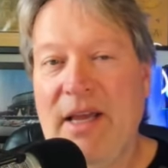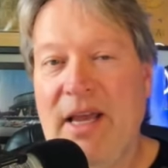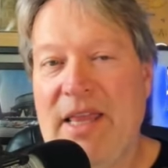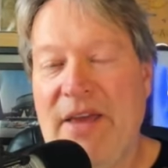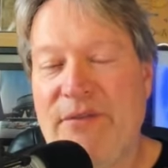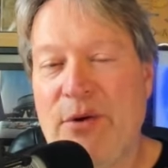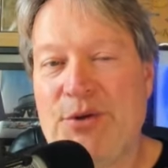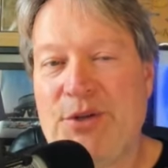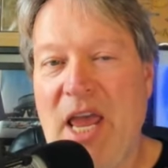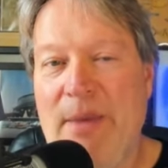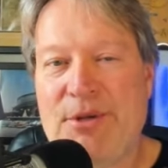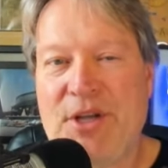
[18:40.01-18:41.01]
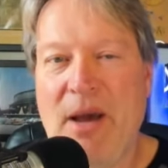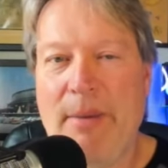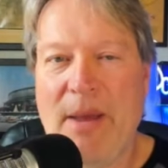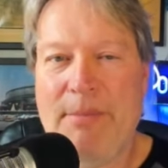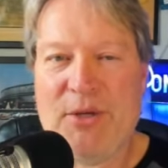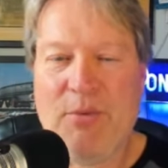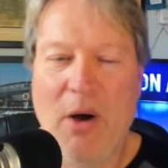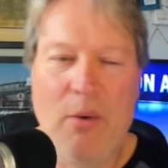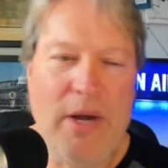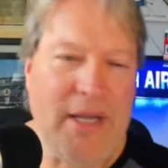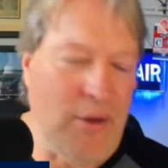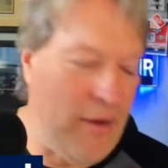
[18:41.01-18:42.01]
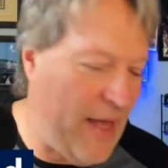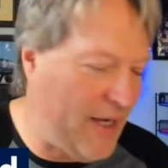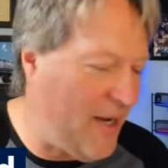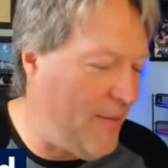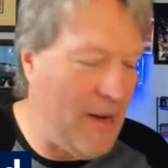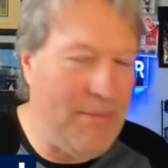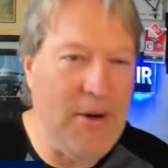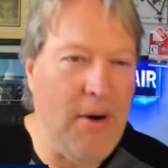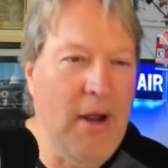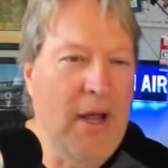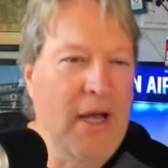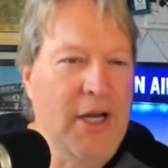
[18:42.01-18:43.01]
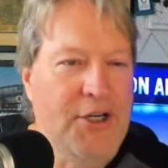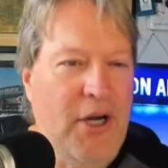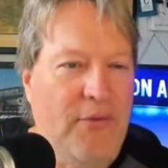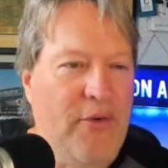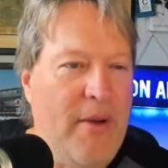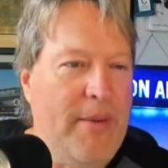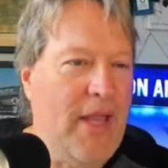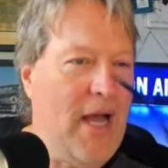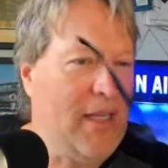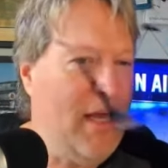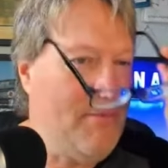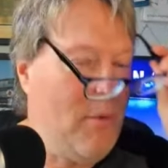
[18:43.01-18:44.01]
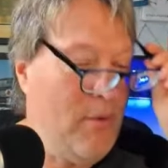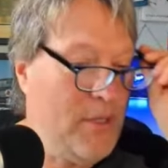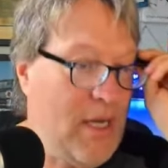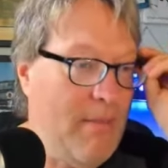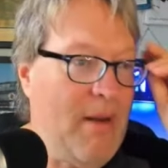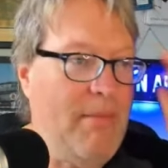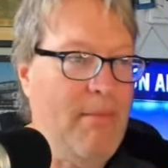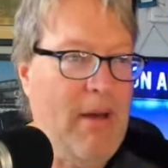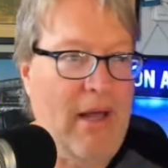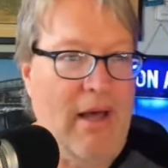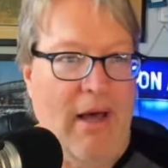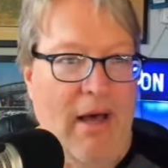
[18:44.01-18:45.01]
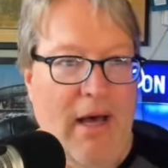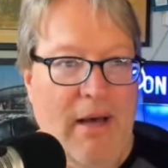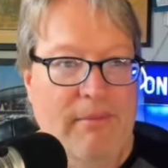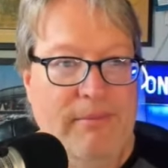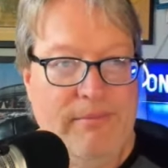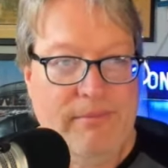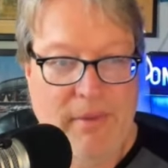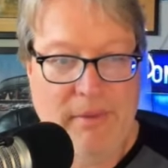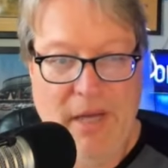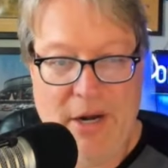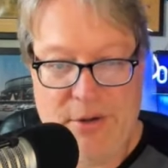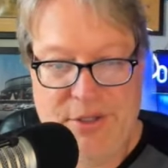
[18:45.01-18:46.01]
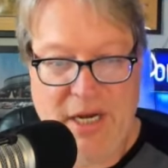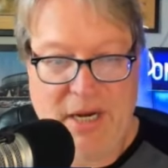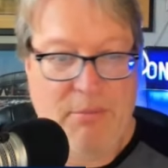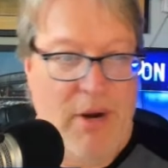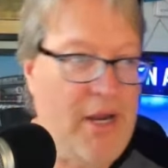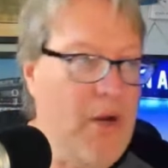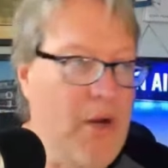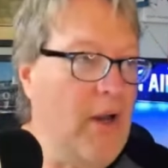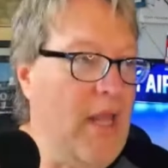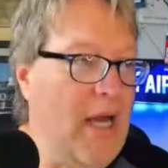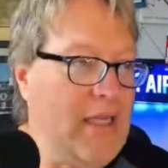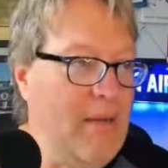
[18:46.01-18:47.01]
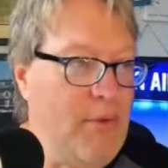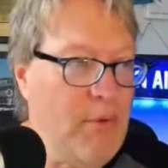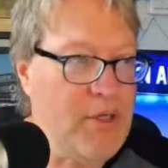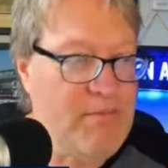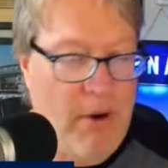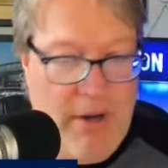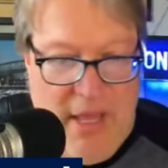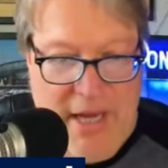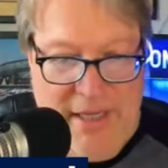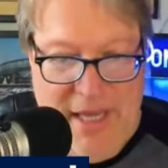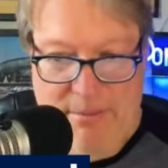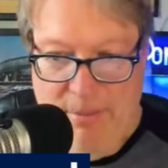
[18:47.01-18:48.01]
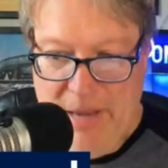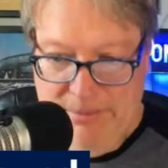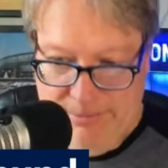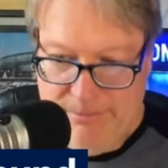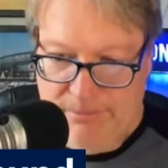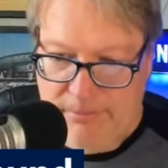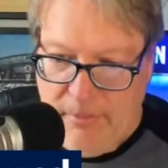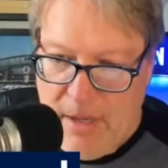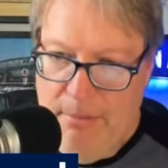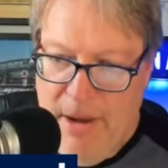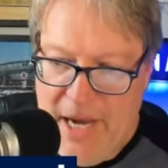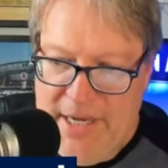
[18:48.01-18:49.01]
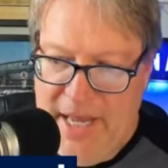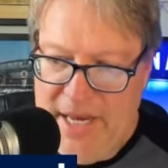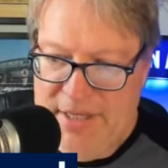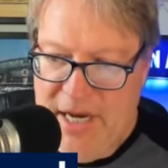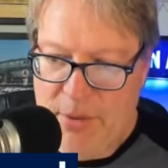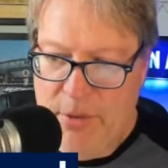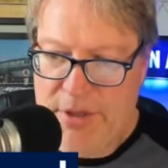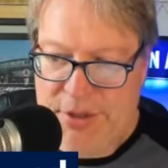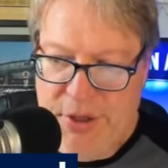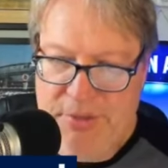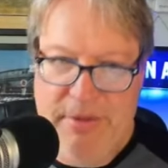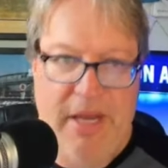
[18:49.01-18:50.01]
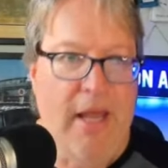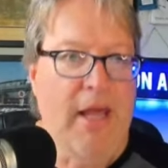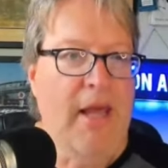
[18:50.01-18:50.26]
And that first game is coming up as well. We'll get to all that coming up here. Chuck Freeman, Locked On Brewers, coming up on our second break here on Locked On Brewers, part of Locked On Podcast Network. Excuse me.